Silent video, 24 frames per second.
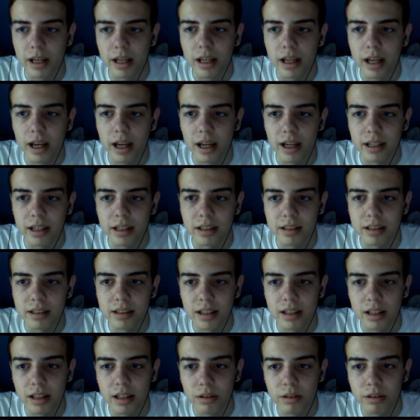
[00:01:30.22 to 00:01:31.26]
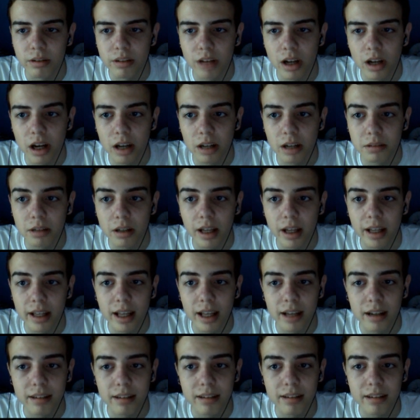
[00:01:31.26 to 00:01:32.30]
Group A, and you start
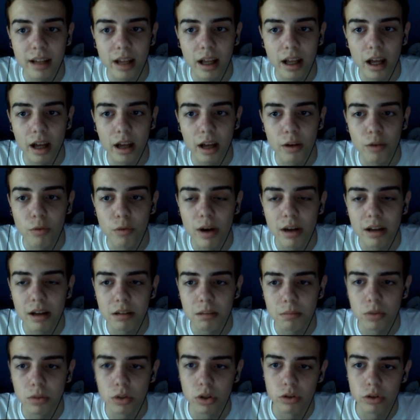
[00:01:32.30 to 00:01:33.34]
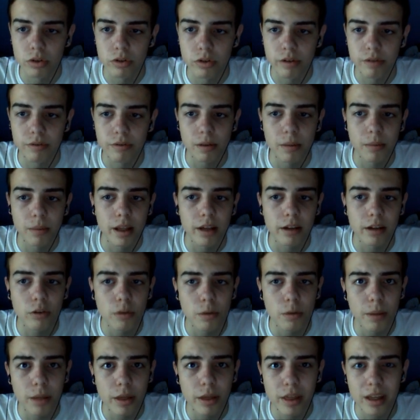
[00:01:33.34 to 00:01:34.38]
against a random country from
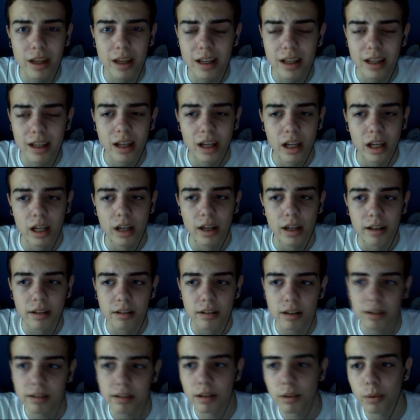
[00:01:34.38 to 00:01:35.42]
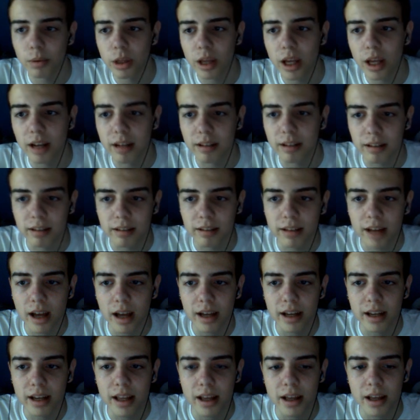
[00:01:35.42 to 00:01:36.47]
that group, I think. So I start with
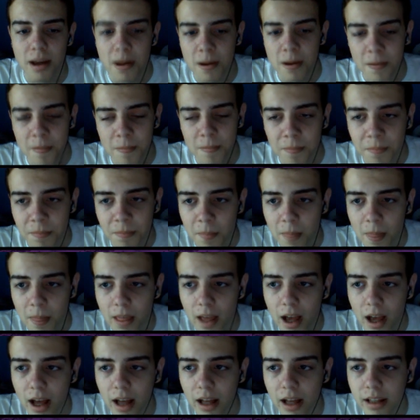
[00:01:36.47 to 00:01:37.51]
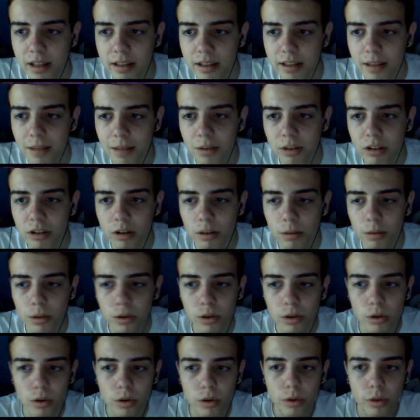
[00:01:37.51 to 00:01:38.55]
Kazakhstan here, and I'm just going
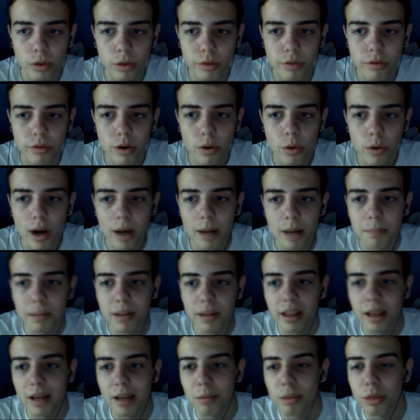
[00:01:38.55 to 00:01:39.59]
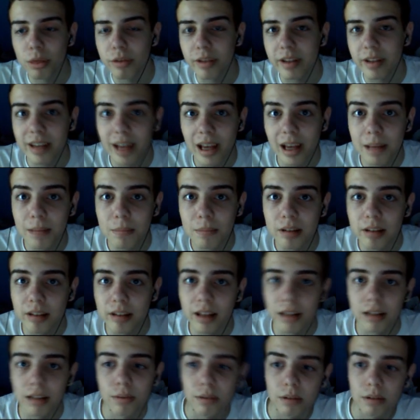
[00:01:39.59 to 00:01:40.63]
to go through and beat them 3
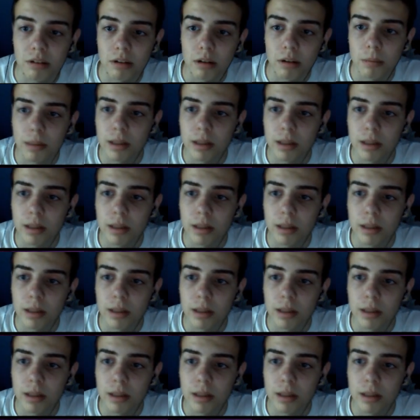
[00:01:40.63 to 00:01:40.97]
times, and that's